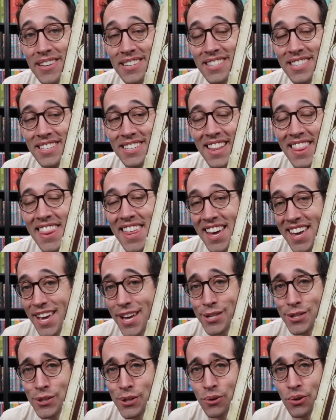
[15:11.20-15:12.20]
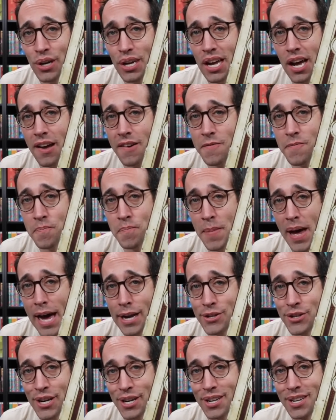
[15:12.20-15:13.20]
it, The History of
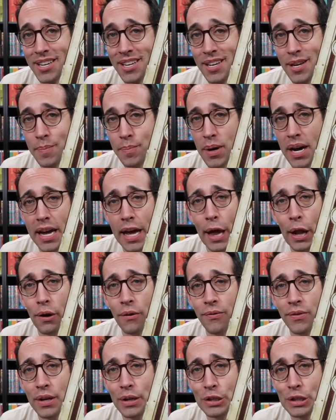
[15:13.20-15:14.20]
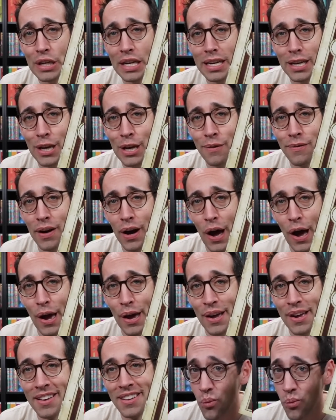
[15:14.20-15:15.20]
Magic by Elphias
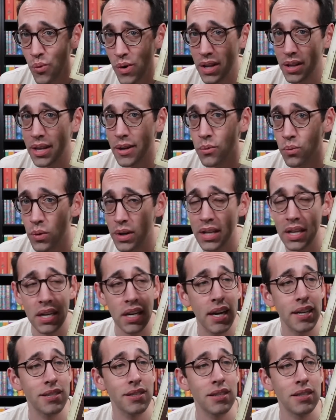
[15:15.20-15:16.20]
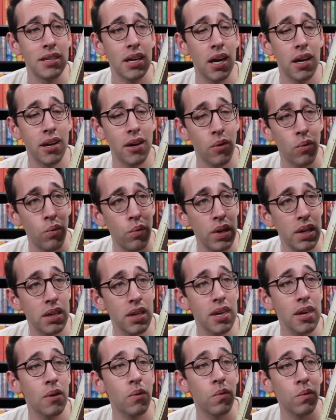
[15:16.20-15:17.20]
Levi. Really, really nicely done,
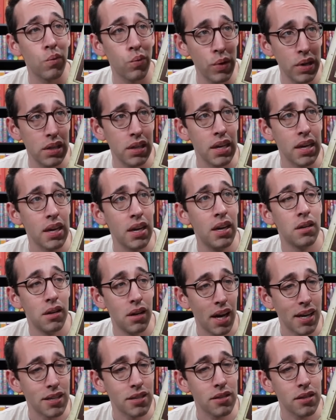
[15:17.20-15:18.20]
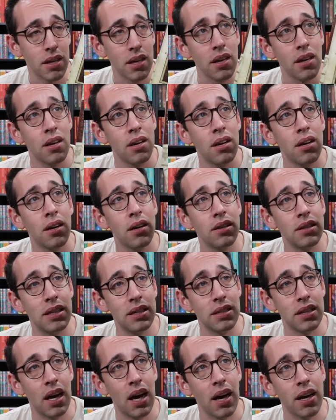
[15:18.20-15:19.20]
really, really nicely
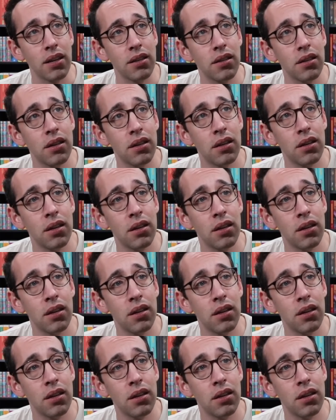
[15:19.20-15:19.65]
designed.